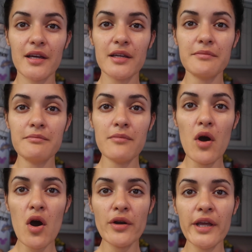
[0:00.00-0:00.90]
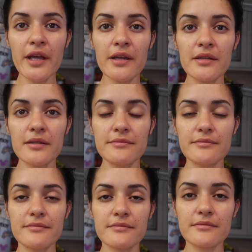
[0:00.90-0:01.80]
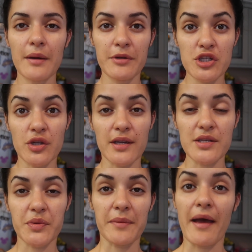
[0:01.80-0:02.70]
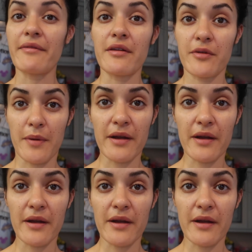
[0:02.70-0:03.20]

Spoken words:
Good morning. I'm gonna show you guys what I'm having for